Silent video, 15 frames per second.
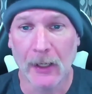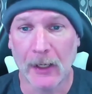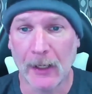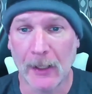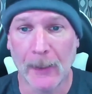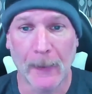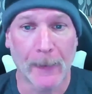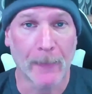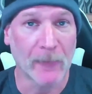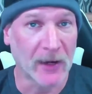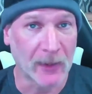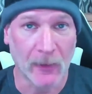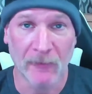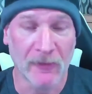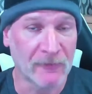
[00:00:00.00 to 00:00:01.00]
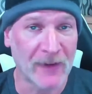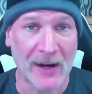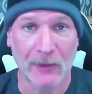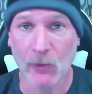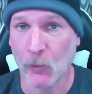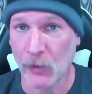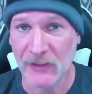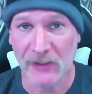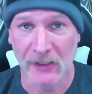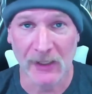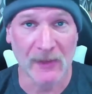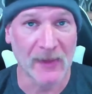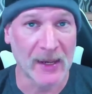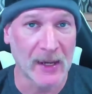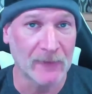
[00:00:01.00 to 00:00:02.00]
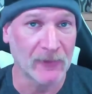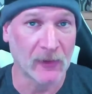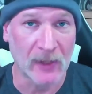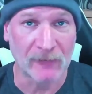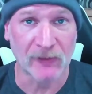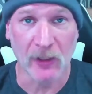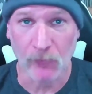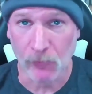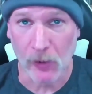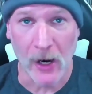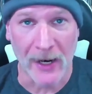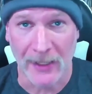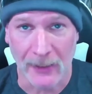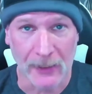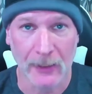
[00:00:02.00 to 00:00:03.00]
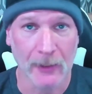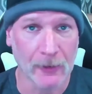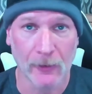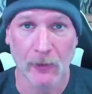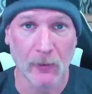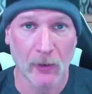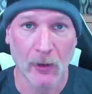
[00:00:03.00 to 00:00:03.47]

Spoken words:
I love the fact that once again they have the left and right ear